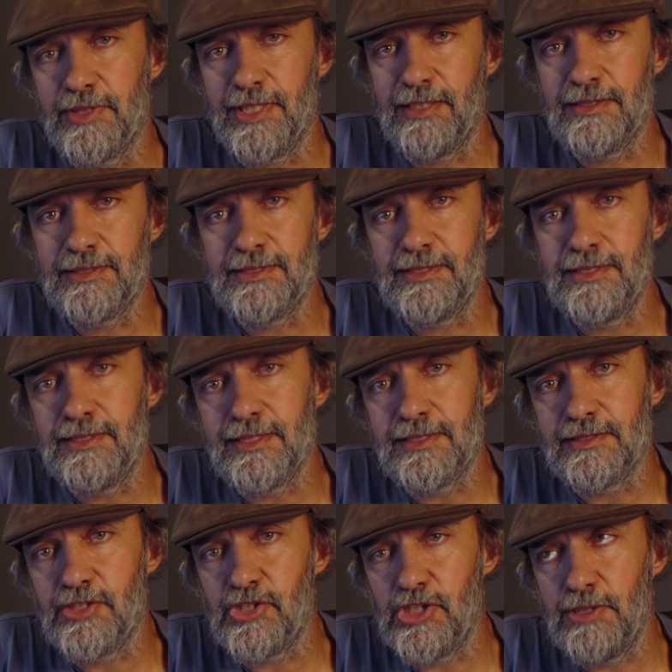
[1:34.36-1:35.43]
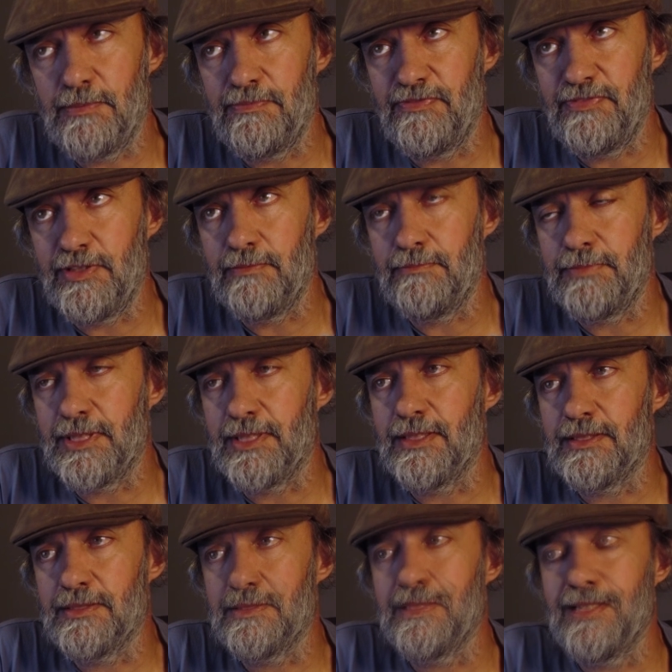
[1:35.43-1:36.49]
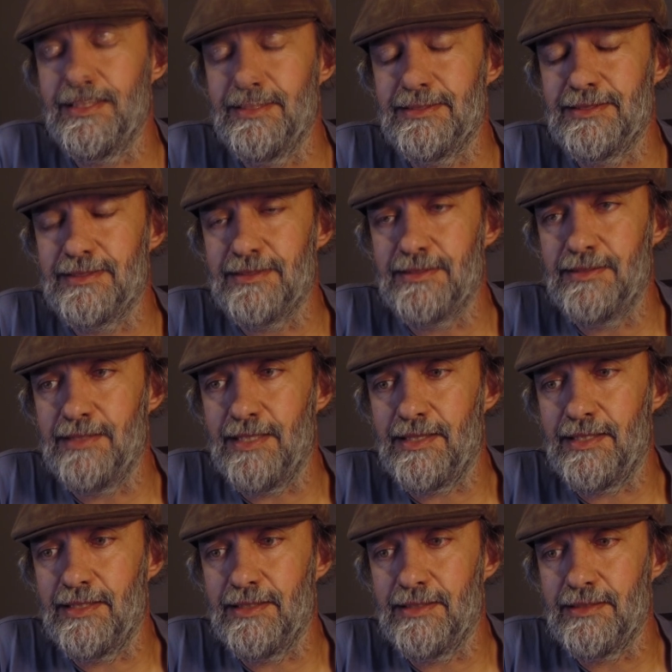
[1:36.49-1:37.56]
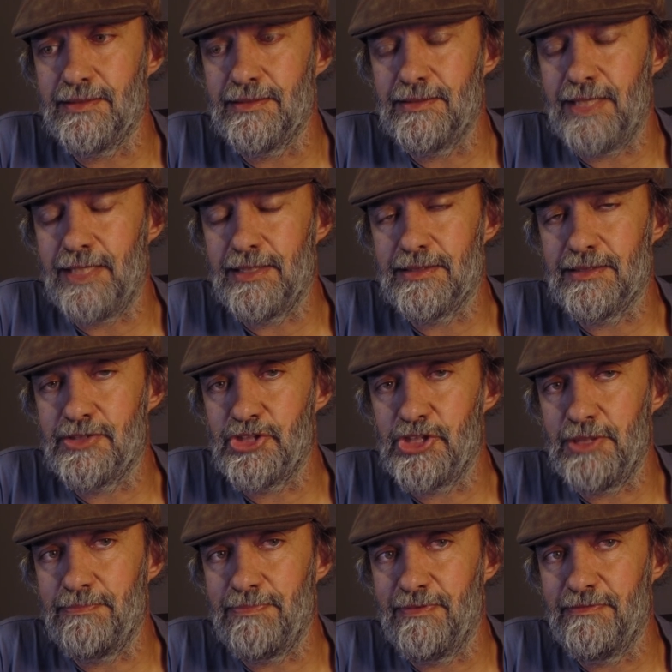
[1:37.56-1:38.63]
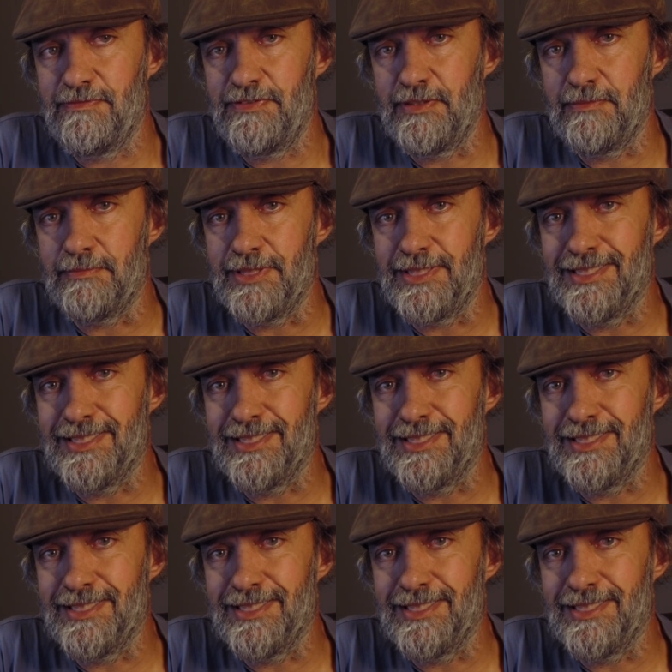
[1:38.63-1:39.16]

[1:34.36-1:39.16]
cannot see it as a cheap film because there's nothing like cheap film. It